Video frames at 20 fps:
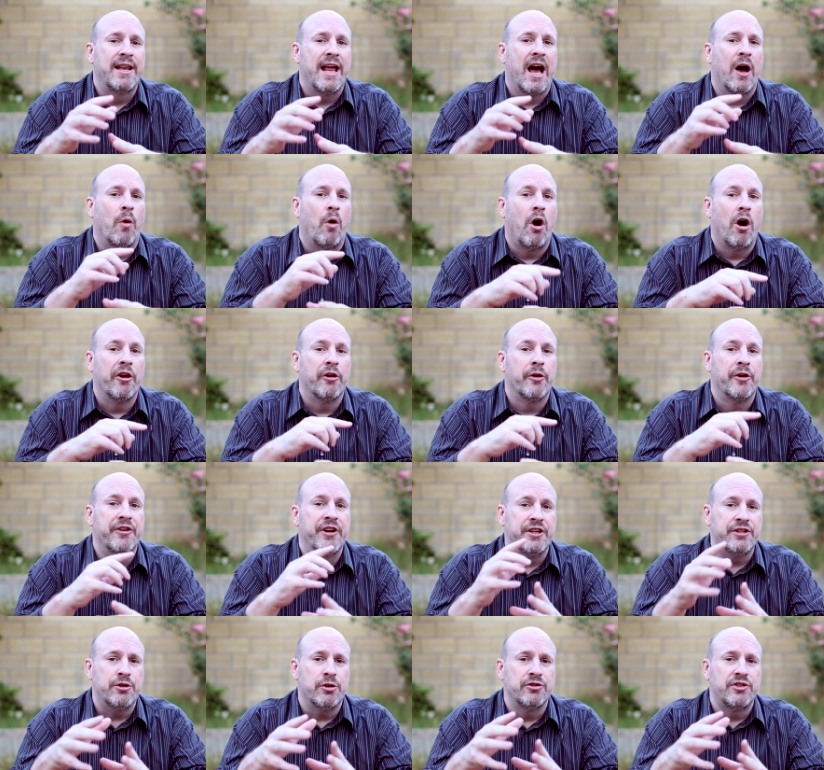Now, on our
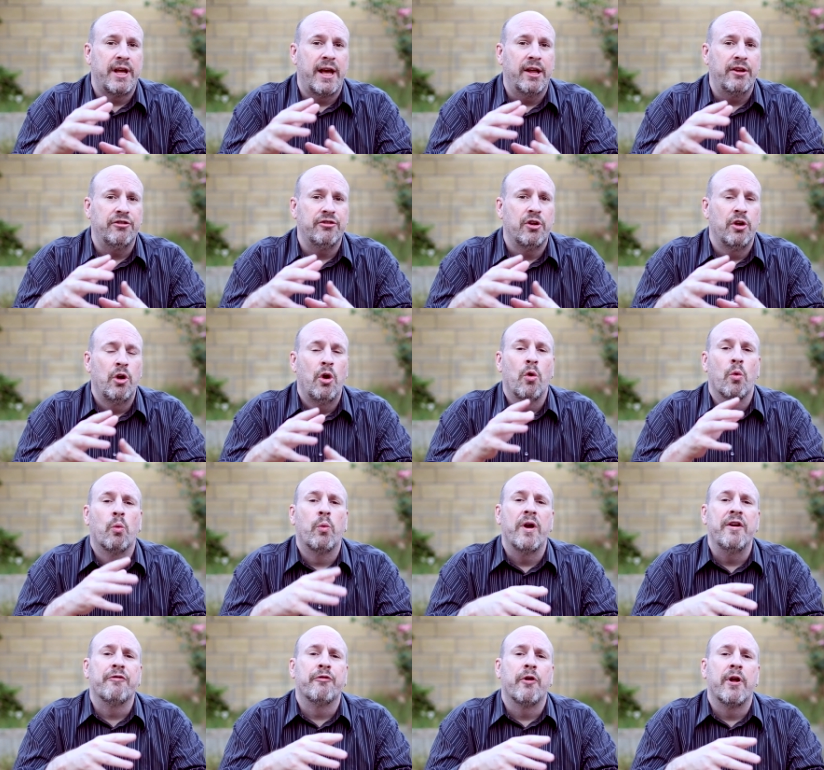initial test,
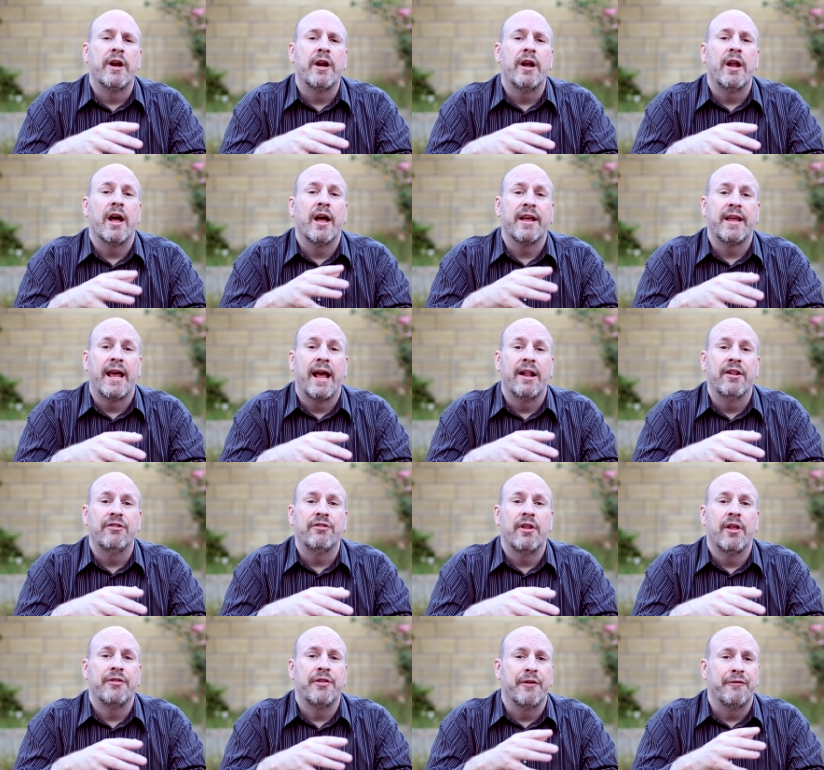we've run it
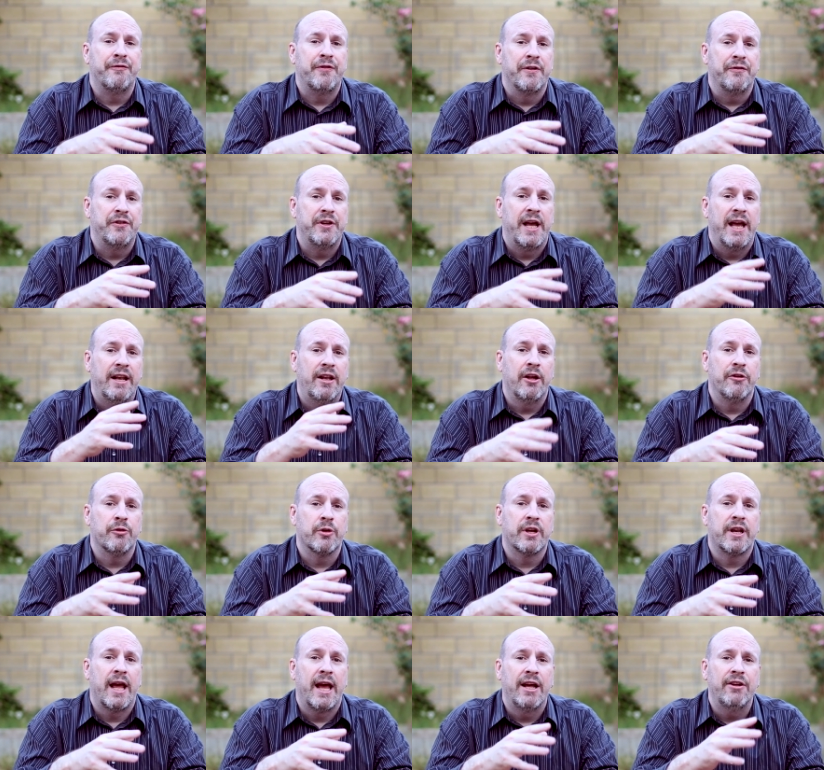against the fifty-eight
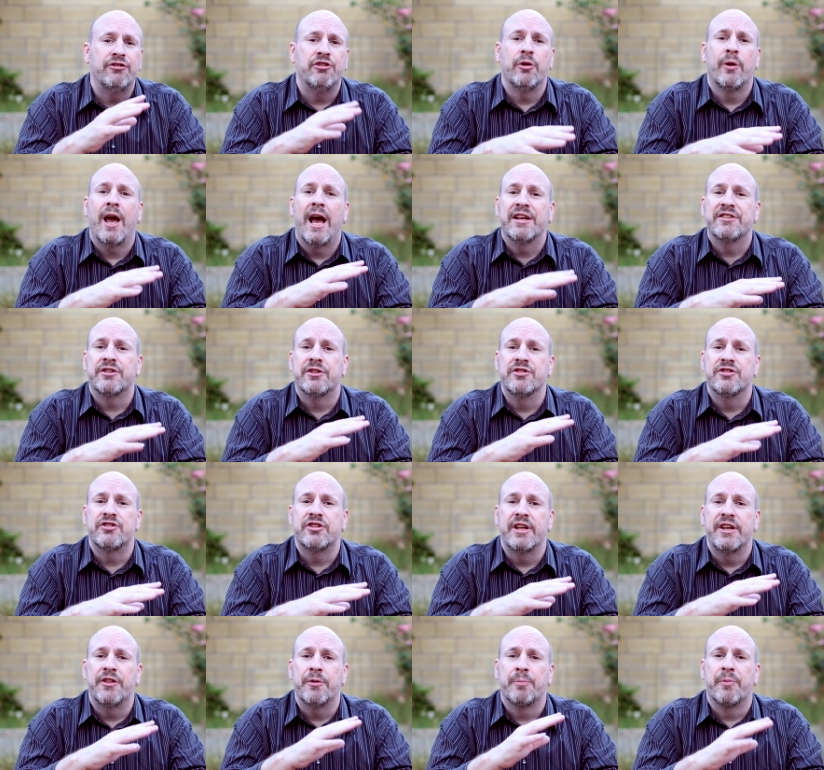hundred K, so you guys can
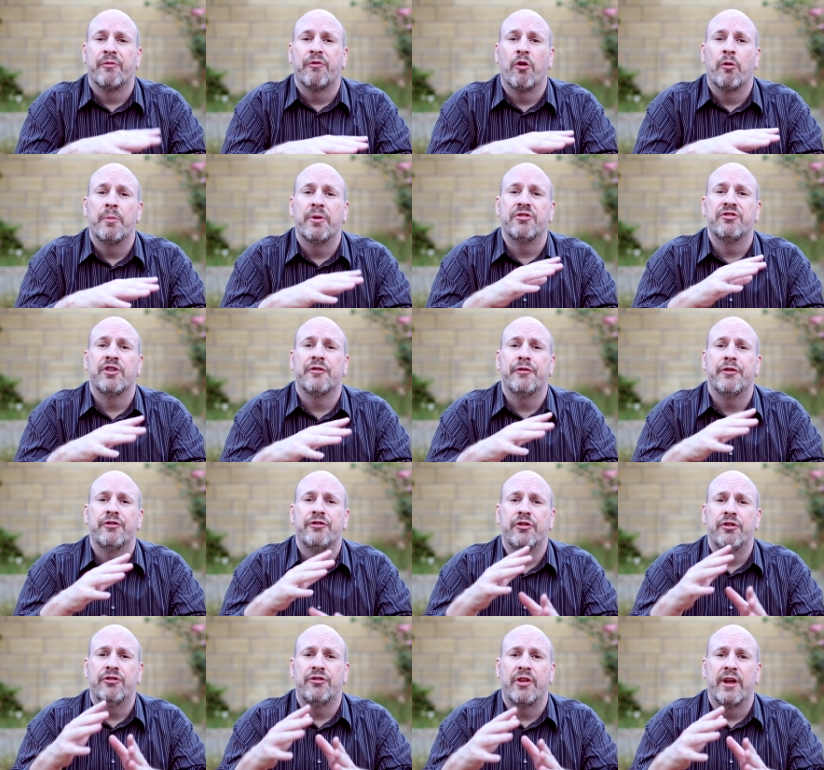see the performance
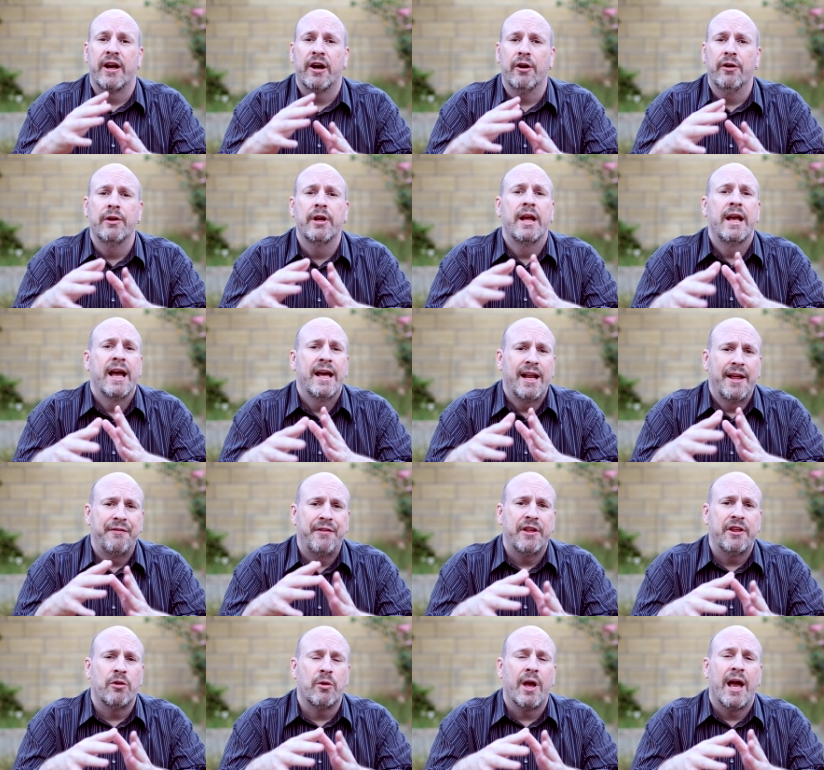differences there. And I
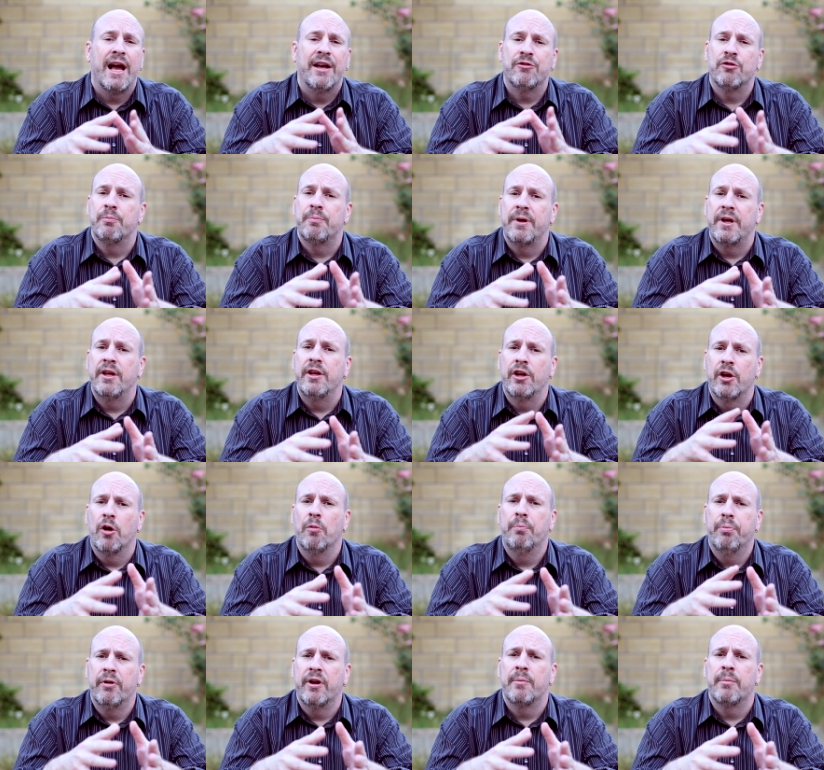think you guys will be, you
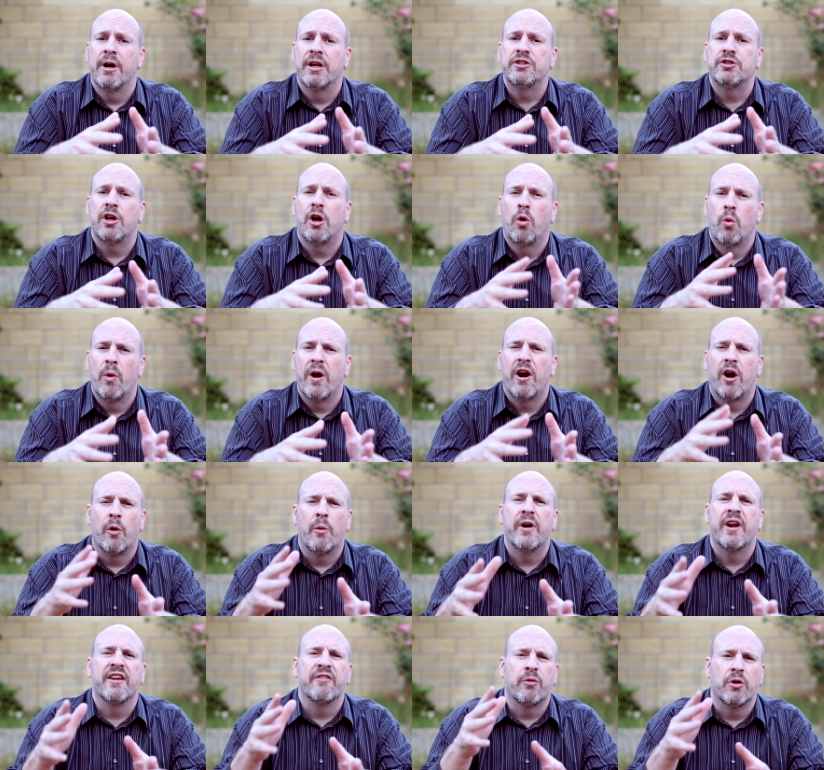know, pretty much aware
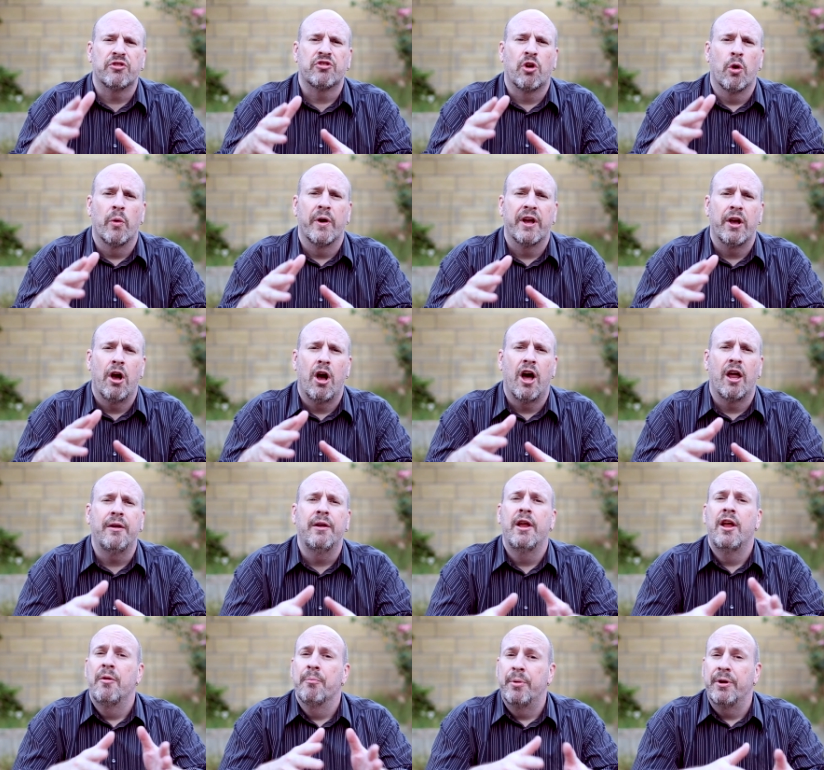already of what's going
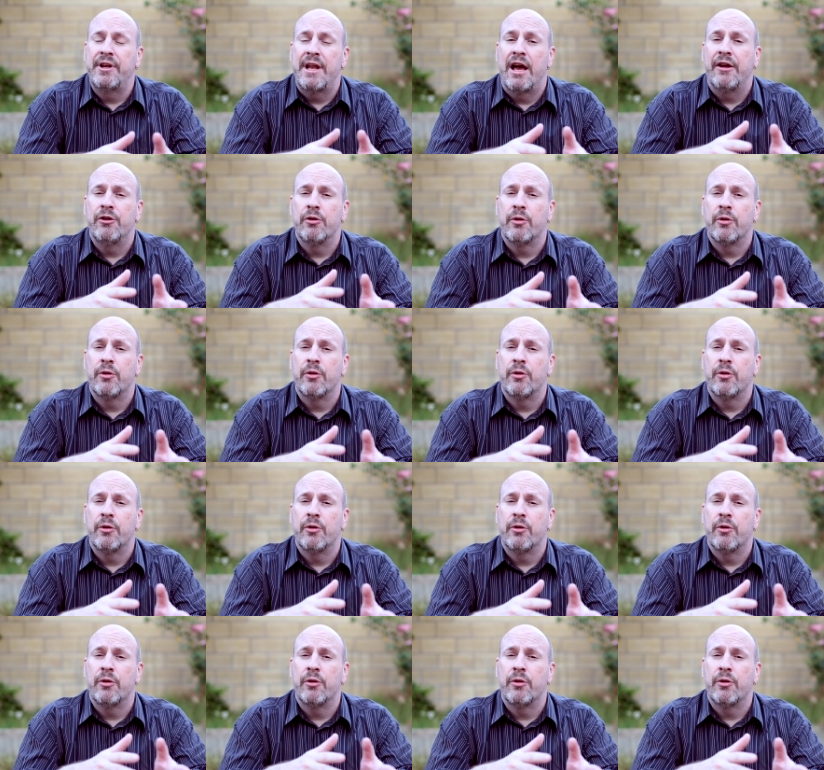on, but now